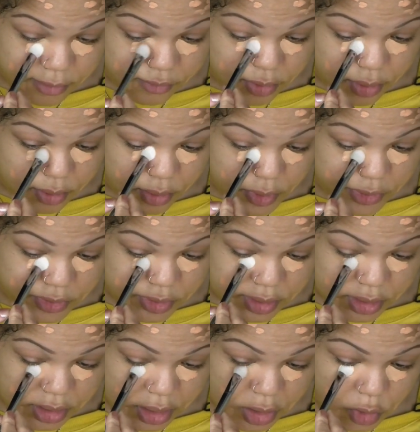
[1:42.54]
few northern
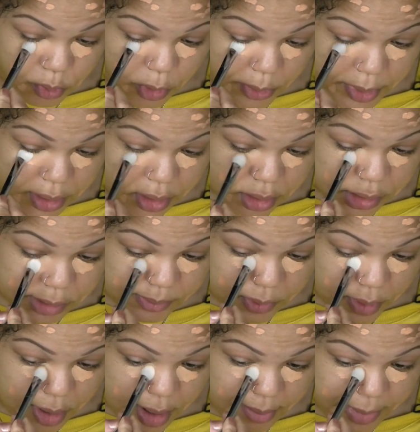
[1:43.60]
states permitted a
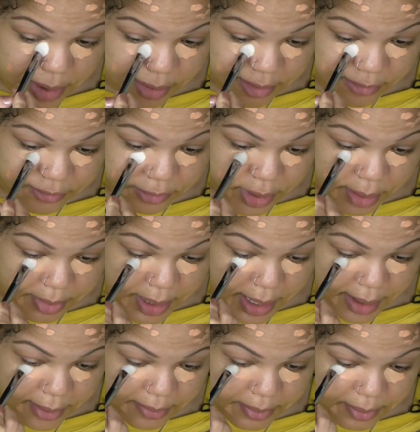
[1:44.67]
small amount of free
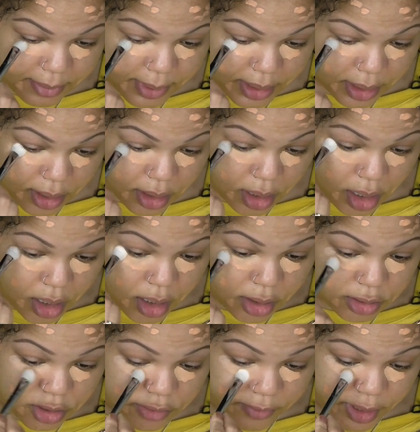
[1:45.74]
Black men
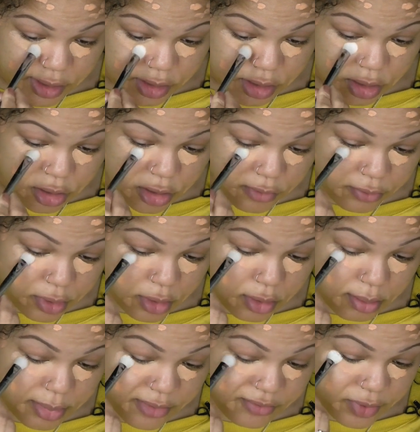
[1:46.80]
to register to vote.
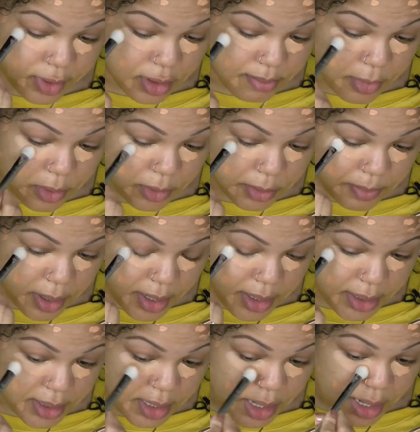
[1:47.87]
But for the most
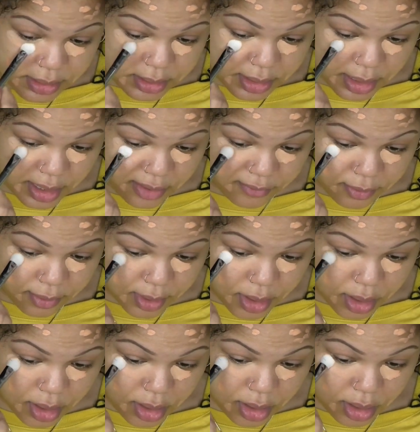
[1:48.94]
part,
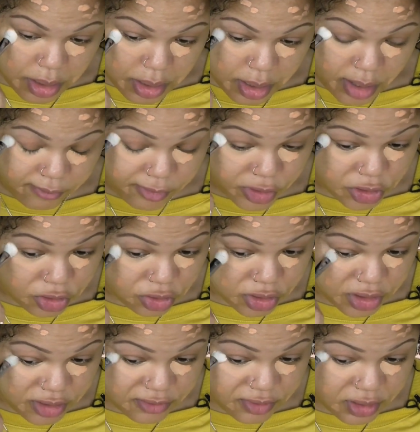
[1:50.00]
slavery and
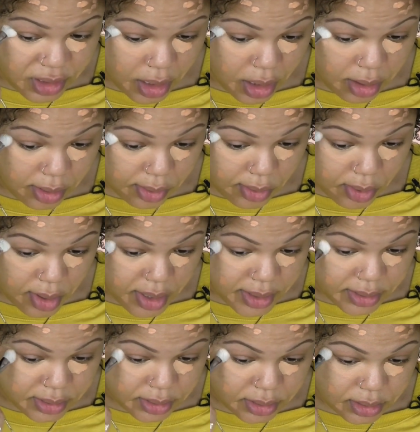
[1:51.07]
restrictive state
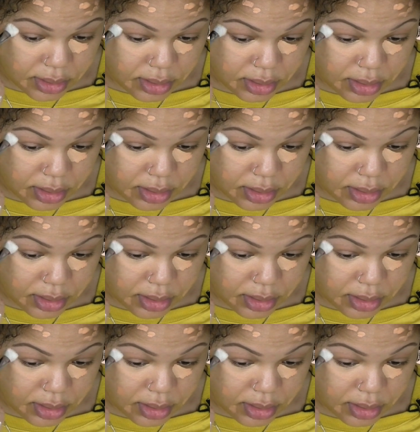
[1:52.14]
laws